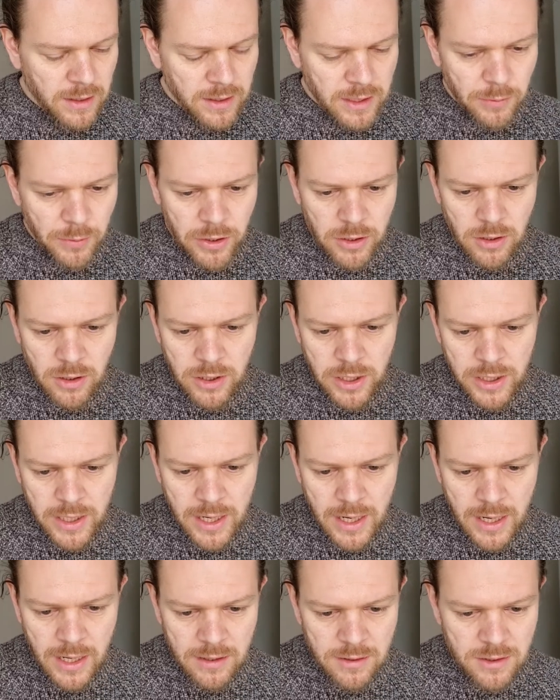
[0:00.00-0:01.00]
Now we're going to look
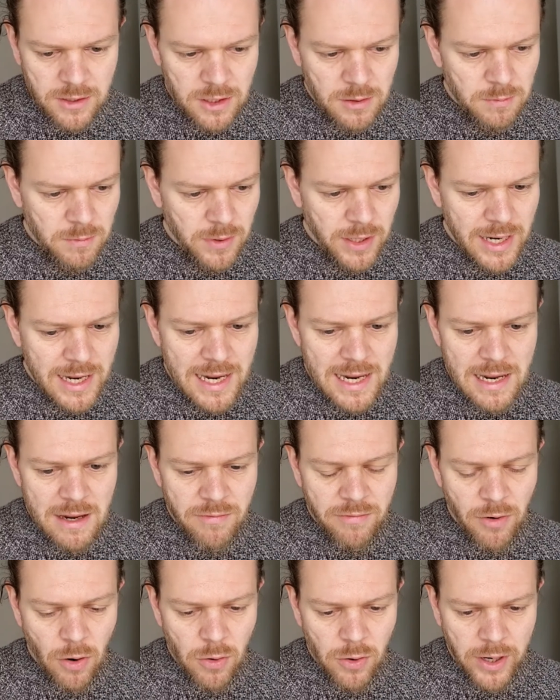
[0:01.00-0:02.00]
at some key
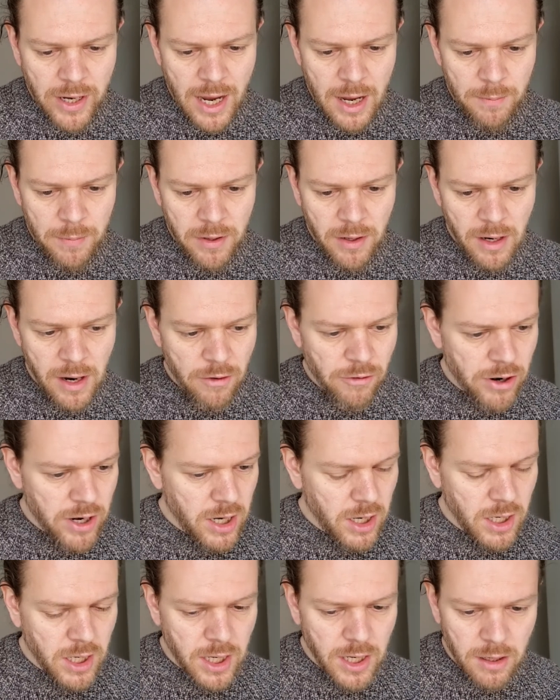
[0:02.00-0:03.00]

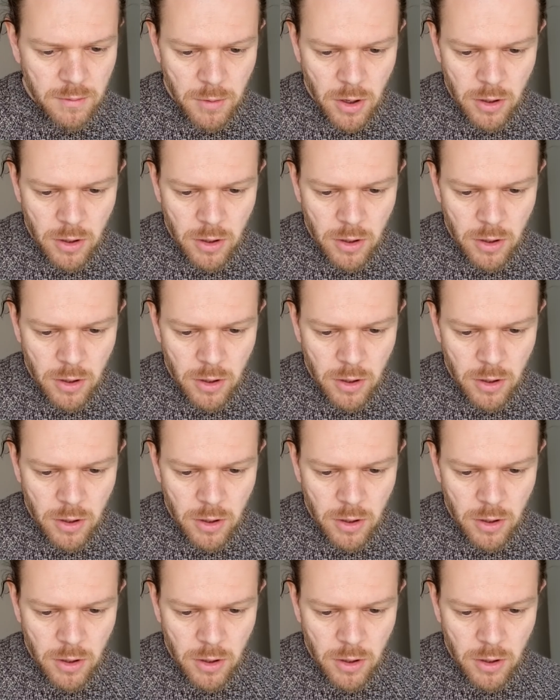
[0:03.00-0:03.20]
vocabulary in a